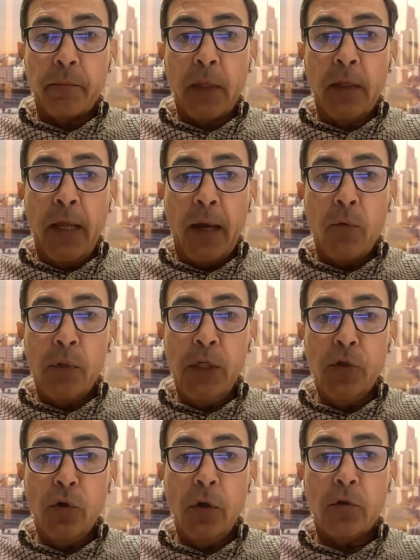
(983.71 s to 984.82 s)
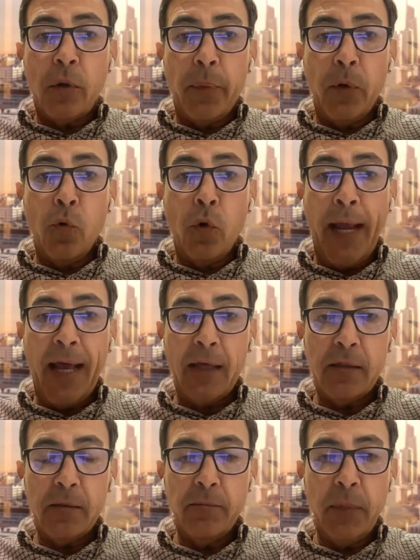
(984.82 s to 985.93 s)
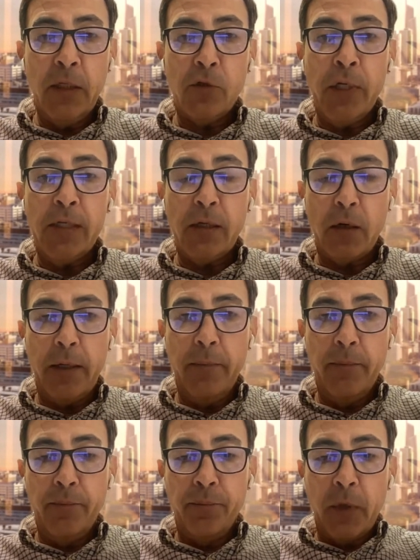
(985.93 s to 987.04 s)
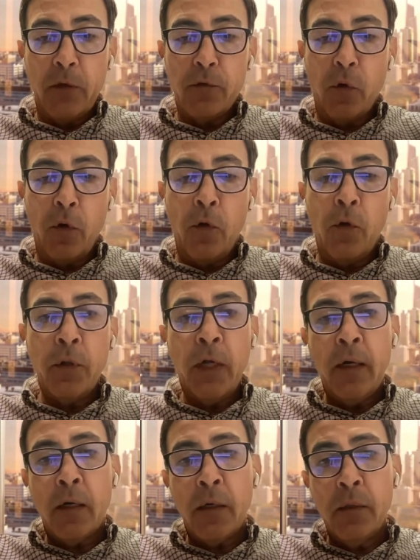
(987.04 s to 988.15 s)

the acquisition entrepreneur has intrinsically. So they are,